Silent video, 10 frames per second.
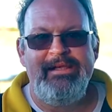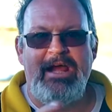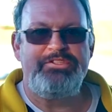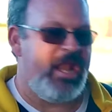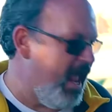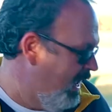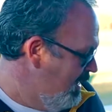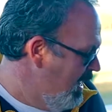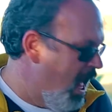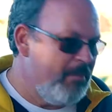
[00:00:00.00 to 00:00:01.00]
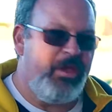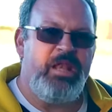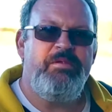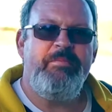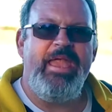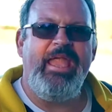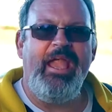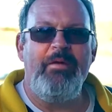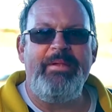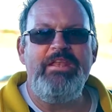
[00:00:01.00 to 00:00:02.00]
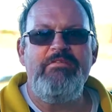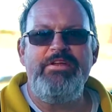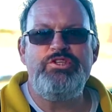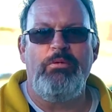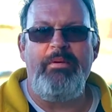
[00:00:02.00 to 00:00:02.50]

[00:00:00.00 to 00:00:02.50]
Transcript: Now today, I'm going to be making up individual